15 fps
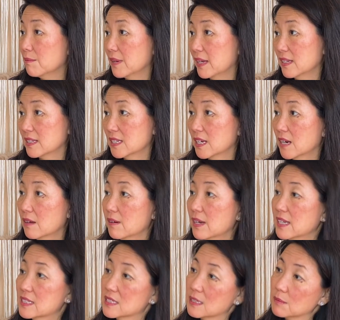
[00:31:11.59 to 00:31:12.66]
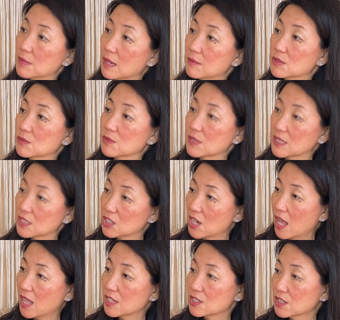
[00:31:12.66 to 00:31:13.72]
But, it's sometimes really
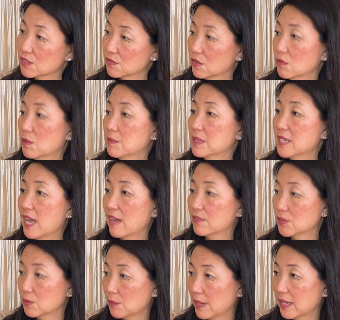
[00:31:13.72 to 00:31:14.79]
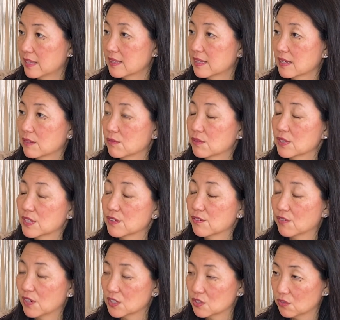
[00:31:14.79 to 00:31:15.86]
challenging for women to have to wait. They get really
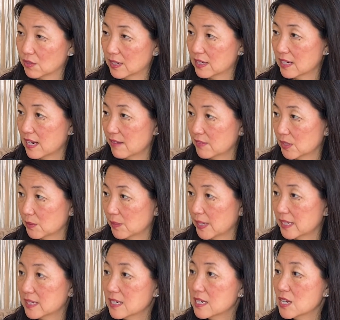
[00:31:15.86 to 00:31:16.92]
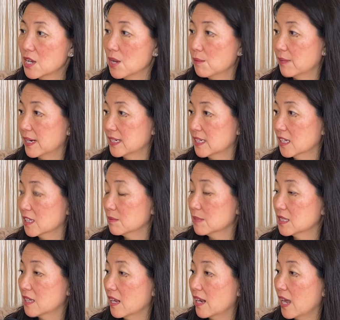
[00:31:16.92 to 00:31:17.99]
frustrated having to wait. But I tell
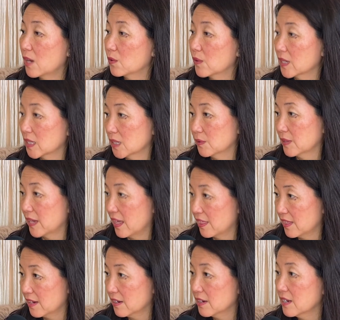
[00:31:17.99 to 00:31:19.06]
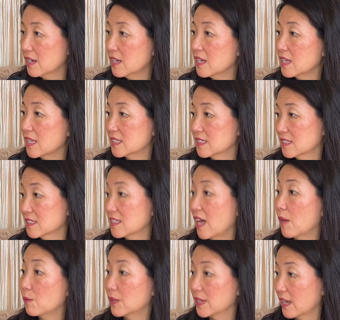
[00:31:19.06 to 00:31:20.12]
them it's not how quickly we get there. It's just
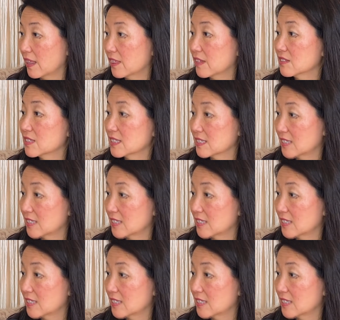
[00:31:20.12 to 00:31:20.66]
that we get there